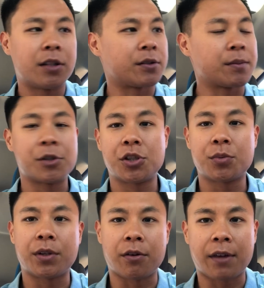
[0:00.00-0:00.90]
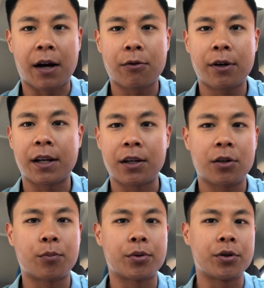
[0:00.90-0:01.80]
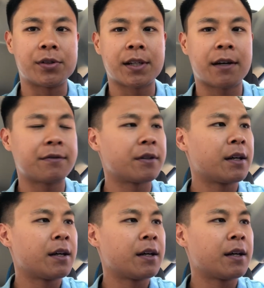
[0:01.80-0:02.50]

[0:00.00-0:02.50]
some issues with your thyroid and you don't produce enough,